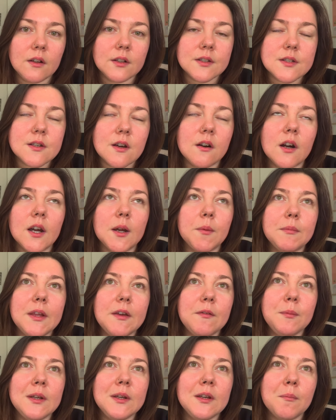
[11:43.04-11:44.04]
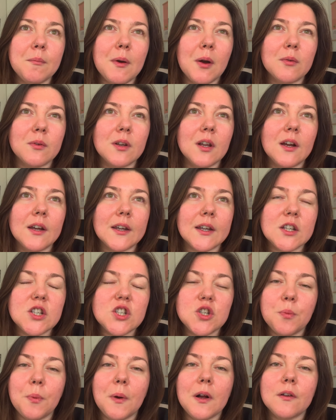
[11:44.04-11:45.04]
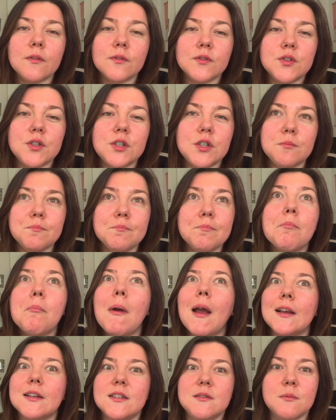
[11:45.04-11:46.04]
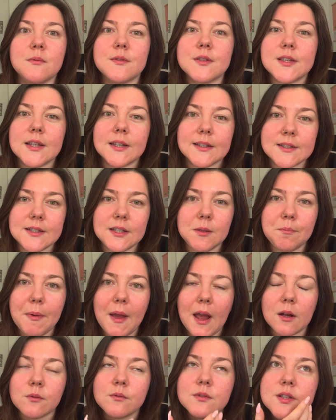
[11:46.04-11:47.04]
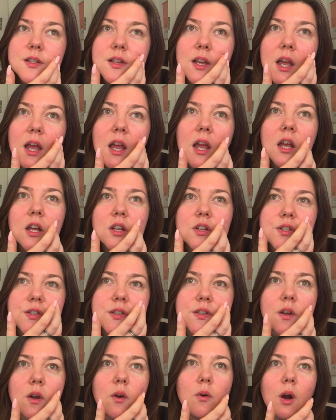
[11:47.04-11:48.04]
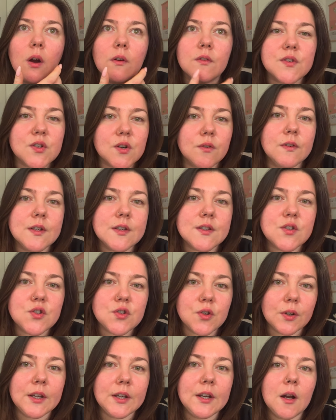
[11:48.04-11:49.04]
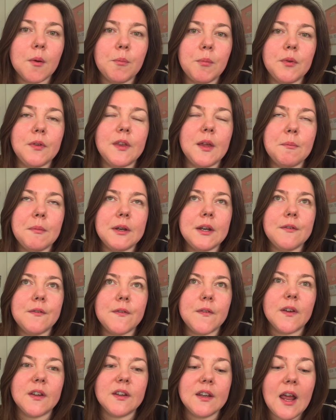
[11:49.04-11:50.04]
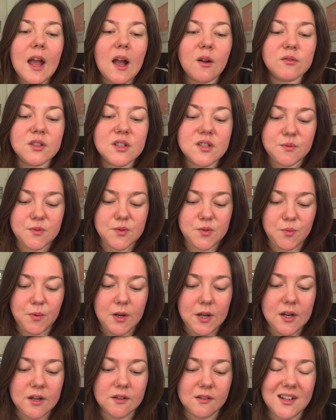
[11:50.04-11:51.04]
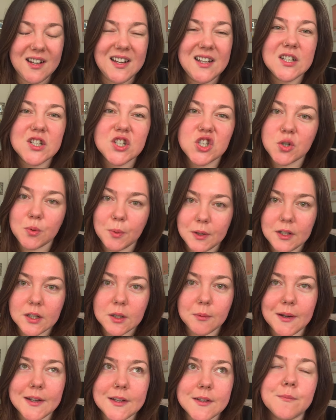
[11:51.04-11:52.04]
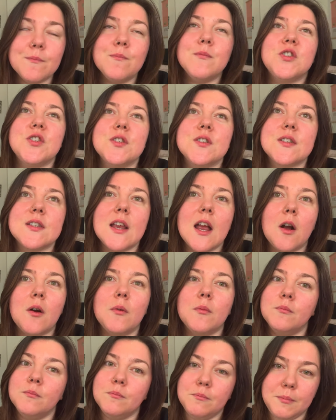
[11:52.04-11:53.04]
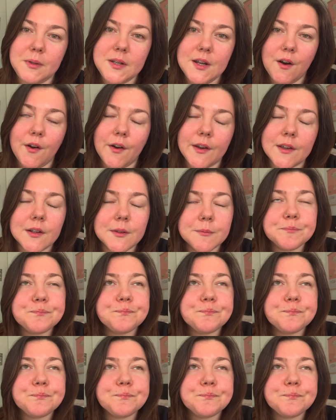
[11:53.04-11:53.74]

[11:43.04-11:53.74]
time, they've been about like 12 to maximum £16. So I was always stocking up on them and everything. Now these ones were 20 quid, which is now a bit higher,